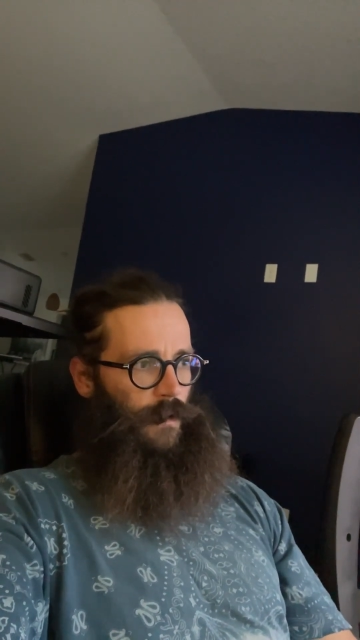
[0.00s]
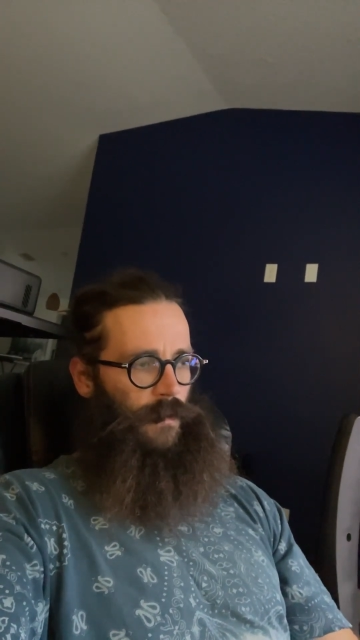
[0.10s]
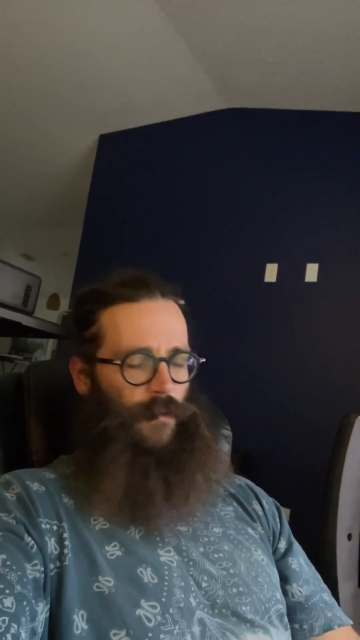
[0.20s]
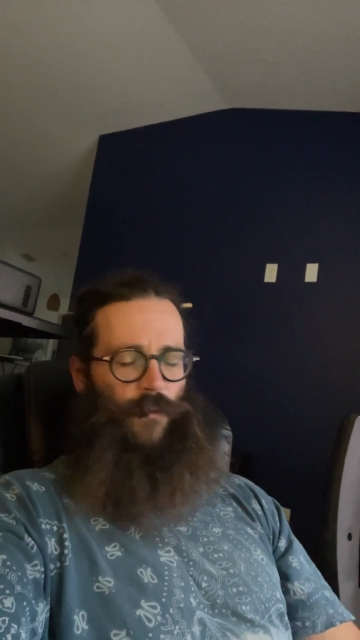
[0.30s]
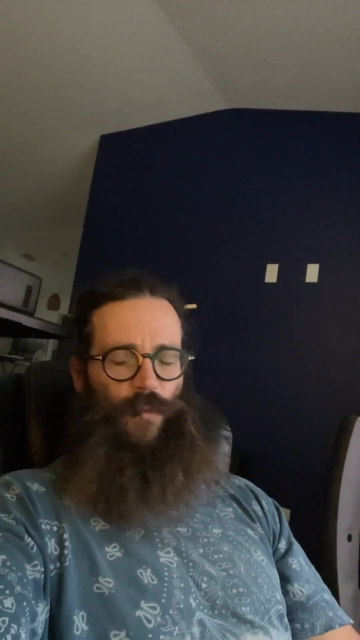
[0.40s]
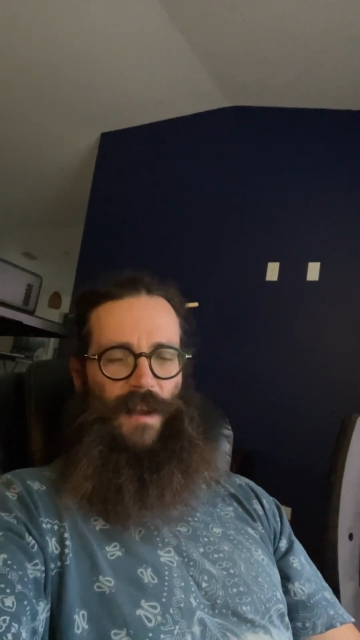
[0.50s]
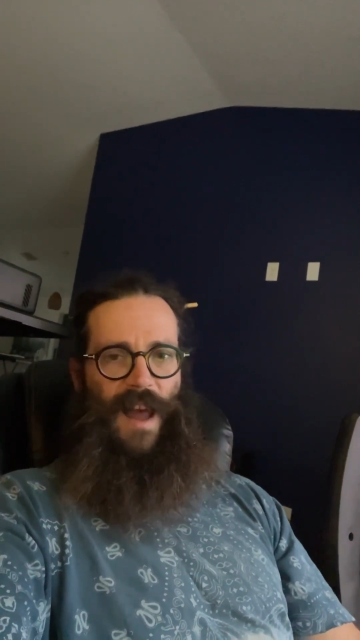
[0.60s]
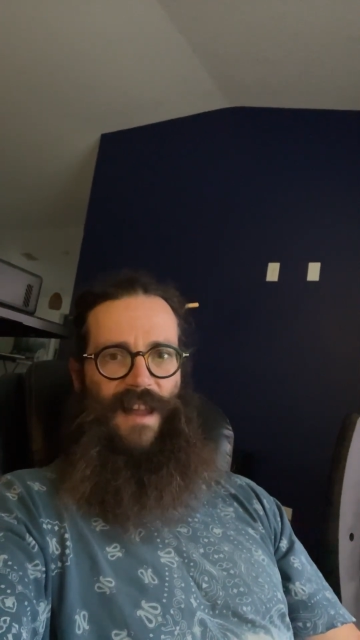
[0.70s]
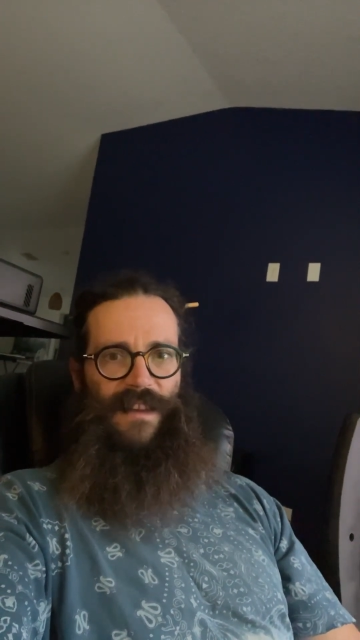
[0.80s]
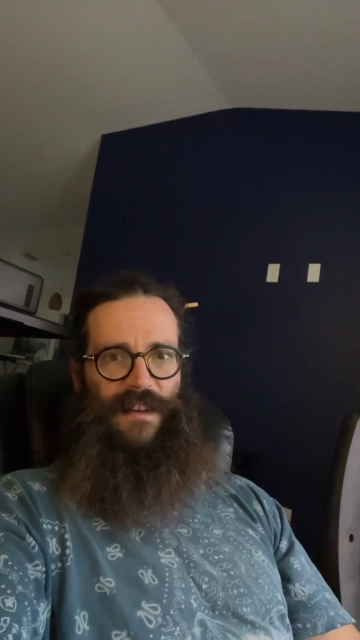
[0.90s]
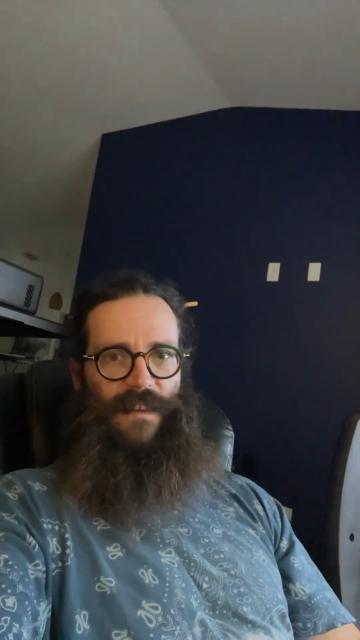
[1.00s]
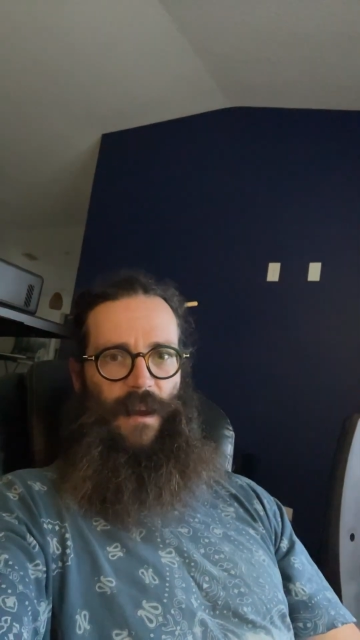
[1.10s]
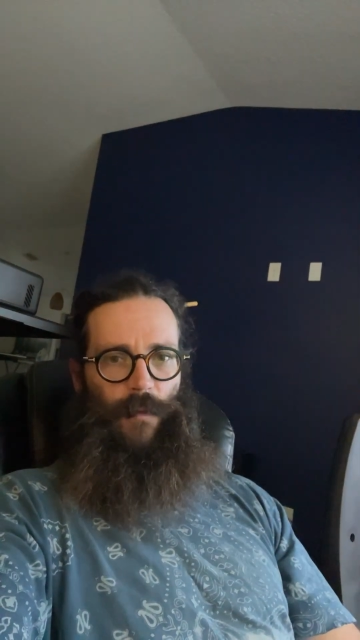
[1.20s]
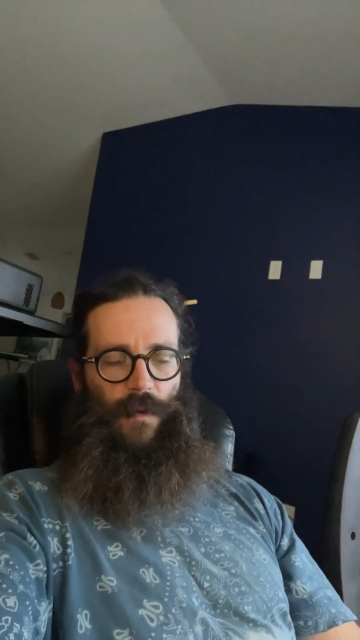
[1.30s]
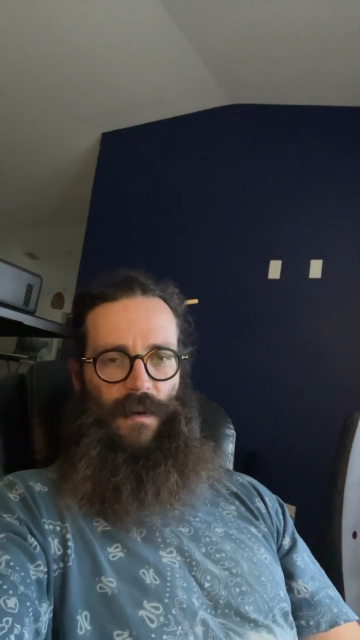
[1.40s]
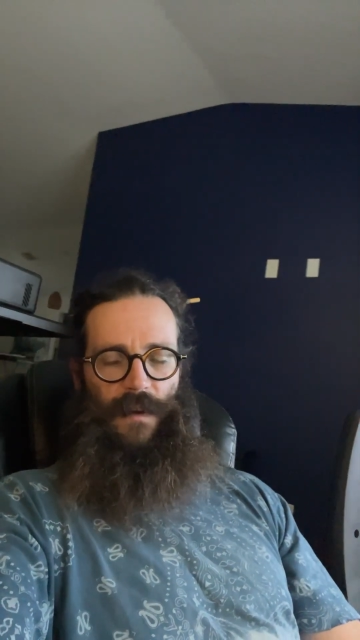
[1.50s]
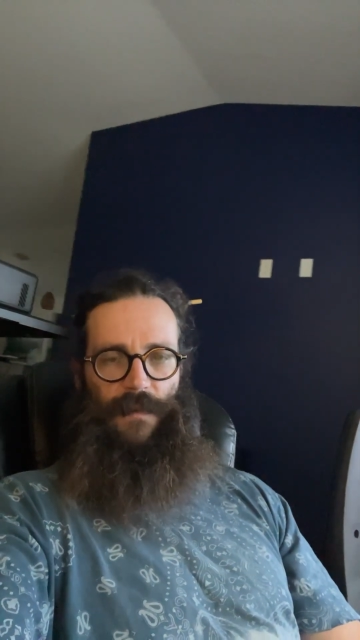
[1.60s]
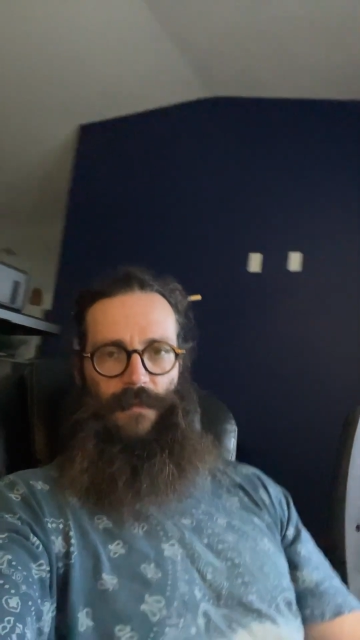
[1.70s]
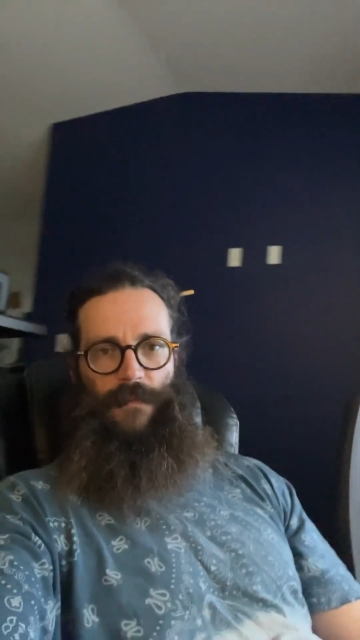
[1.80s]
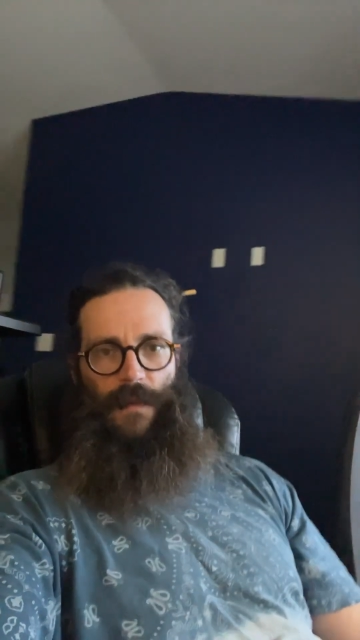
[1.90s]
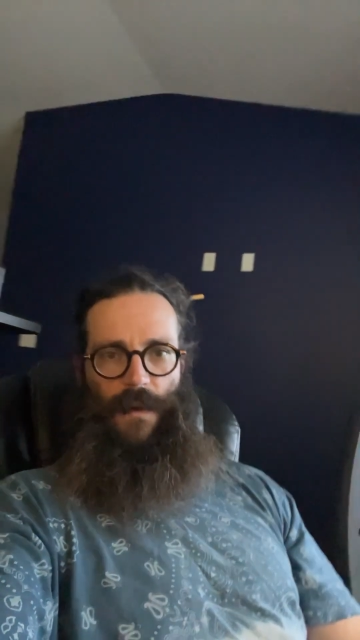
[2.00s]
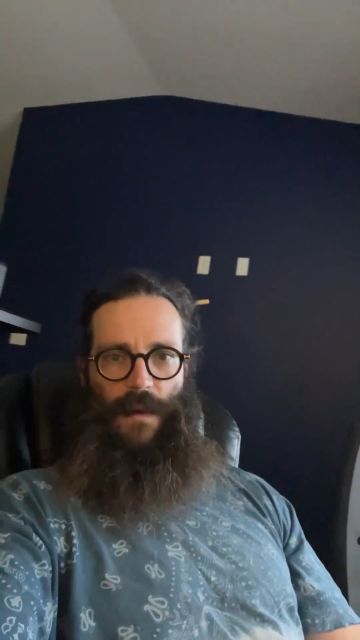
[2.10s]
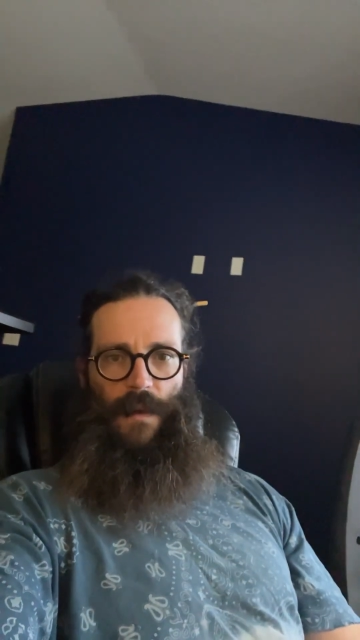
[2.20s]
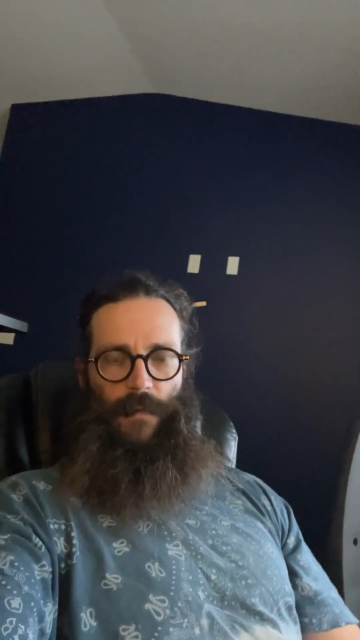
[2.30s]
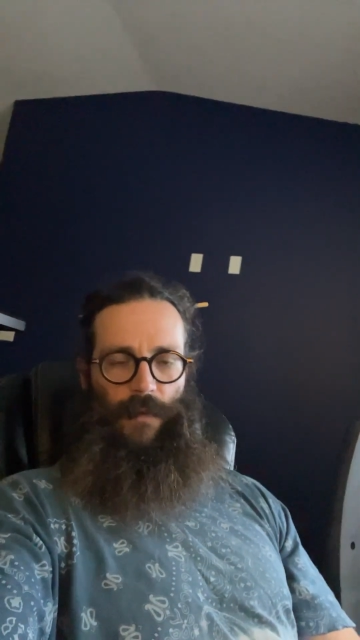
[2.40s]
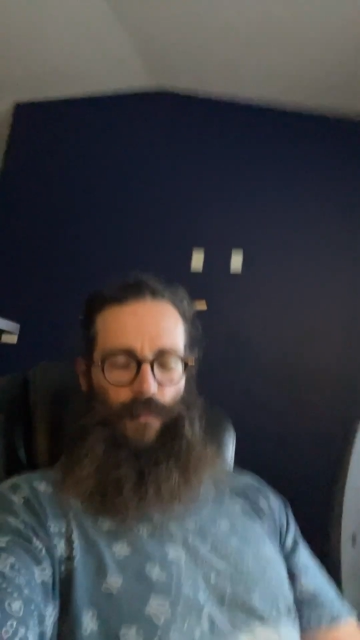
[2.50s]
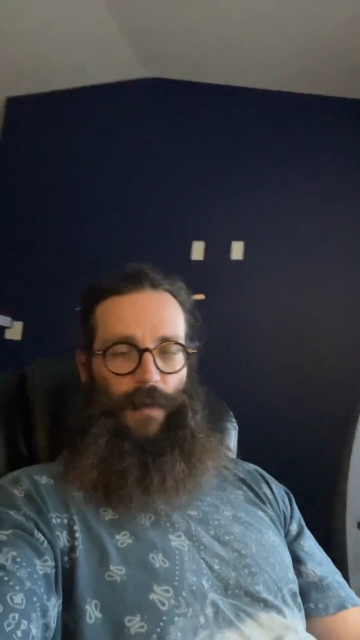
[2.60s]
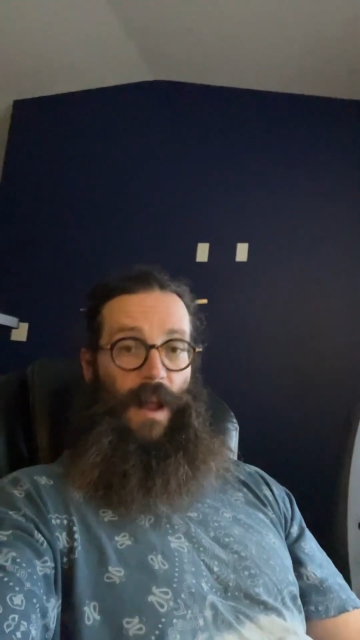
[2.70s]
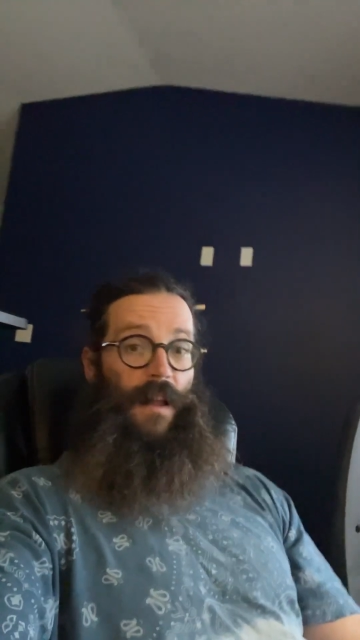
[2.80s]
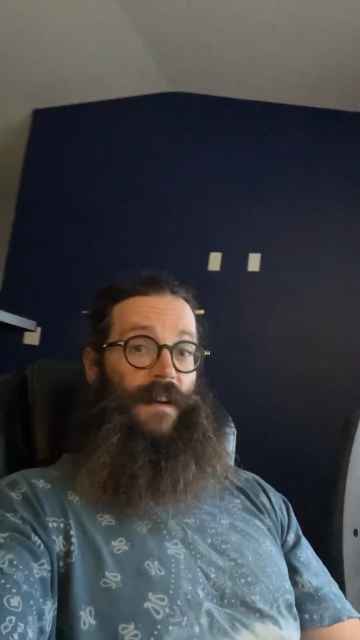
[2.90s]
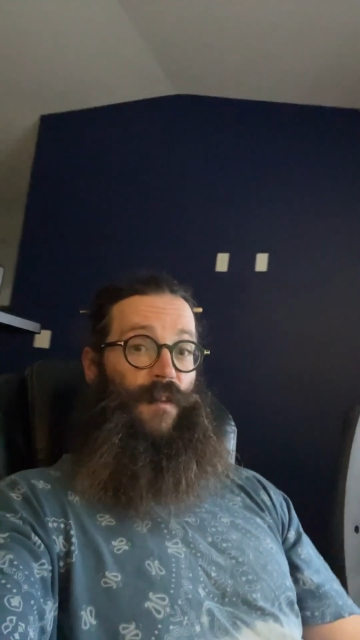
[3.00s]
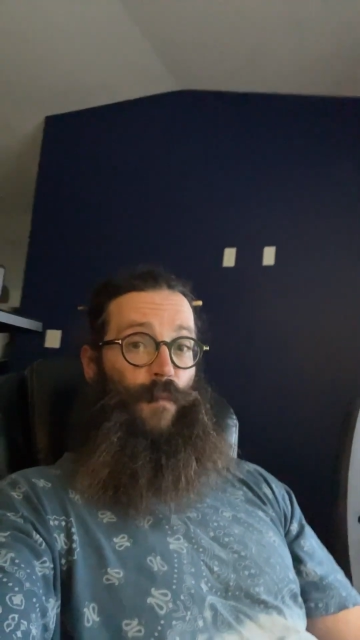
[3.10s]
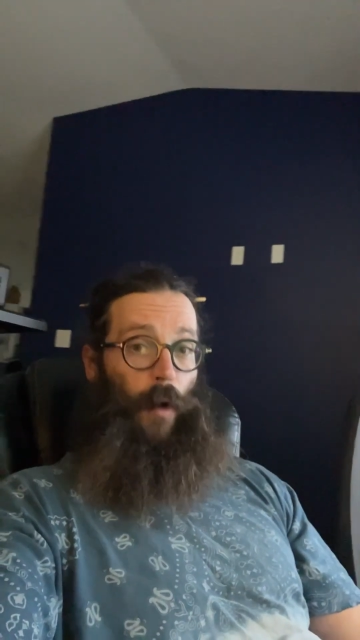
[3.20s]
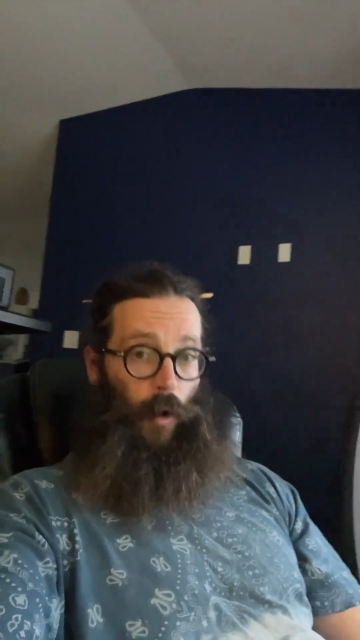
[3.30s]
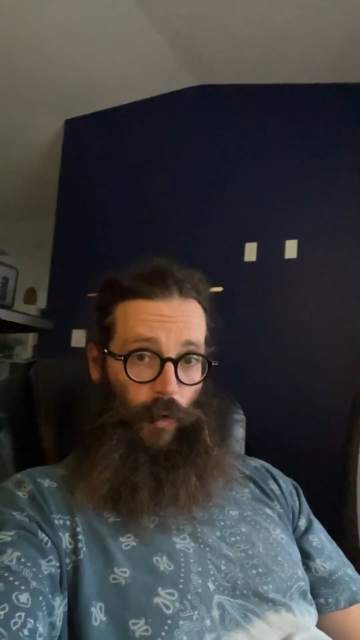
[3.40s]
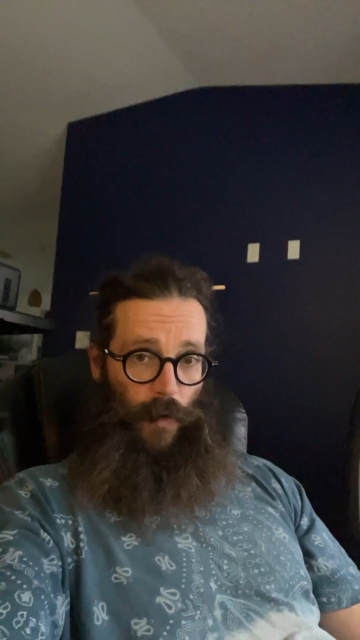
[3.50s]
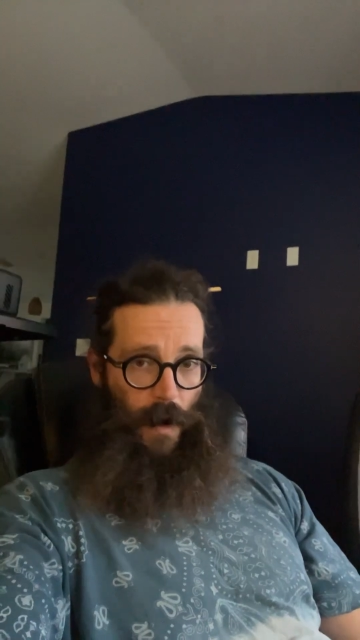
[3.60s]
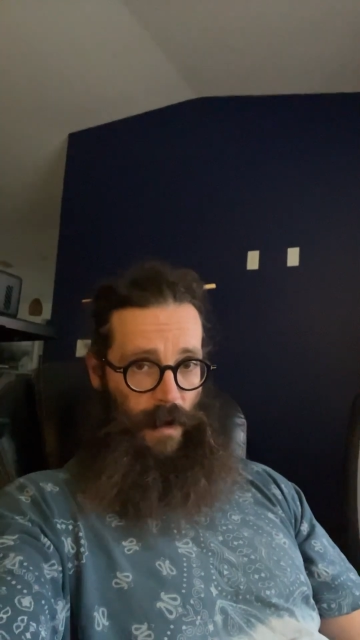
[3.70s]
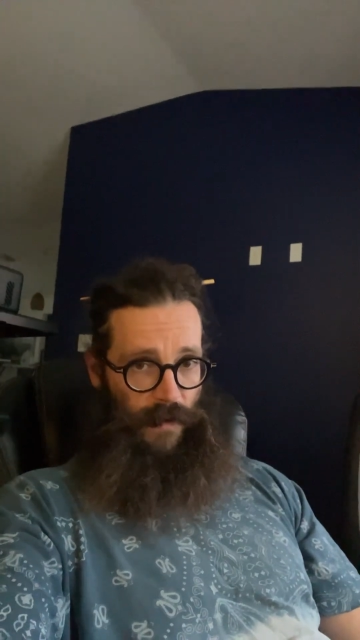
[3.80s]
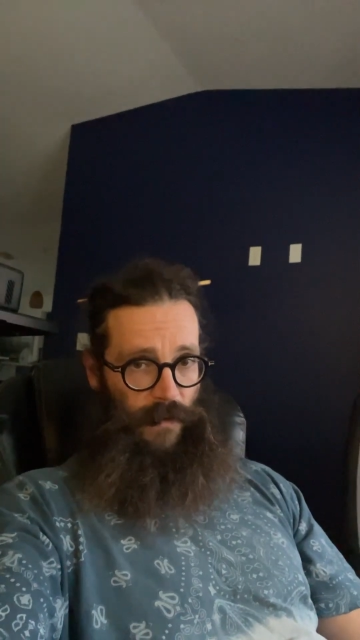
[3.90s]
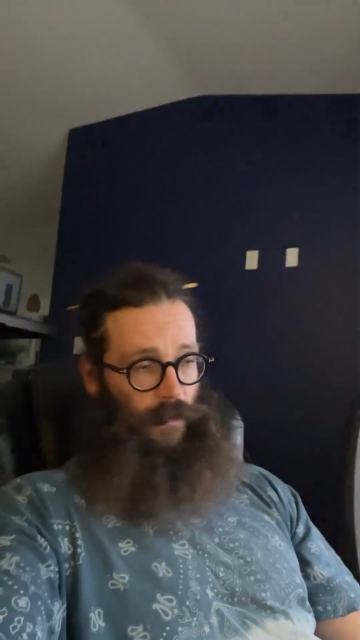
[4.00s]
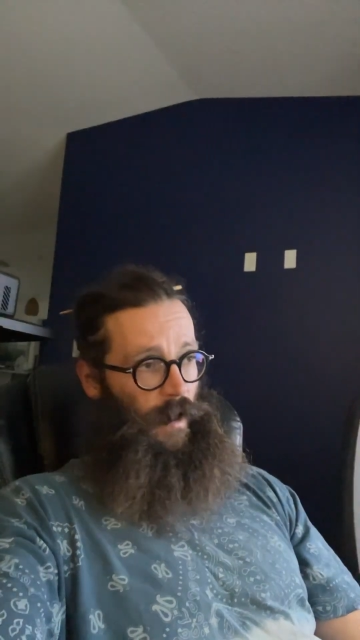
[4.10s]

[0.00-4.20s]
this reality that we're in. Because reality is polarized,